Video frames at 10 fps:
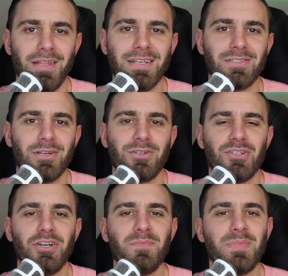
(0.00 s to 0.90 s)
This
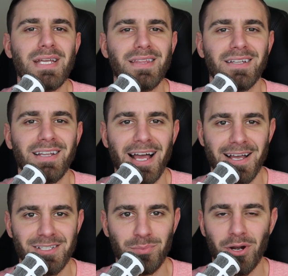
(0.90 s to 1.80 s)
should be the
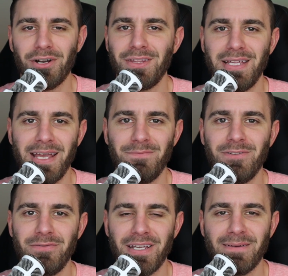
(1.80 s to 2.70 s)
last part in the
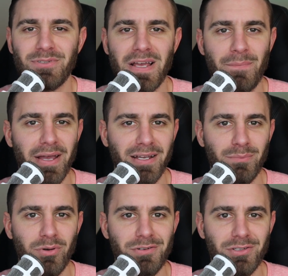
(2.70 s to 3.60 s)
MVVM Jetpack
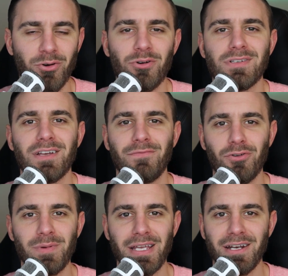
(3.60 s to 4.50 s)
Compose course
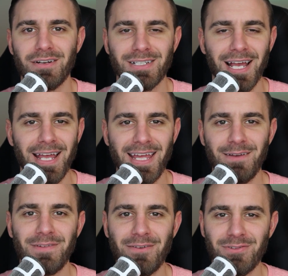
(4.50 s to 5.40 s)
for beginners
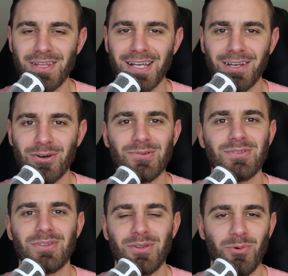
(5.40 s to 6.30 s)
if everything
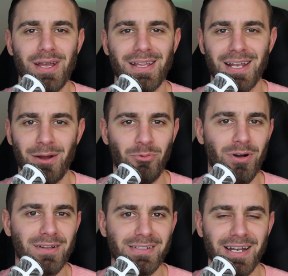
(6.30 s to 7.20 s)
goes the way that I
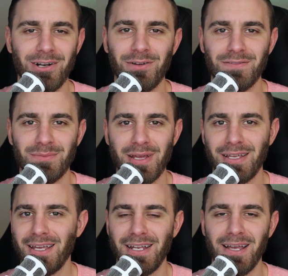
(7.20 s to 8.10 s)
want and I don't have to
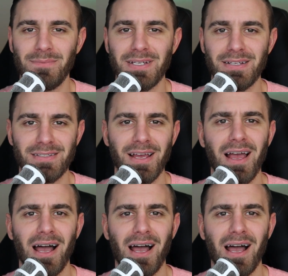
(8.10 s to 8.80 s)
make any updates.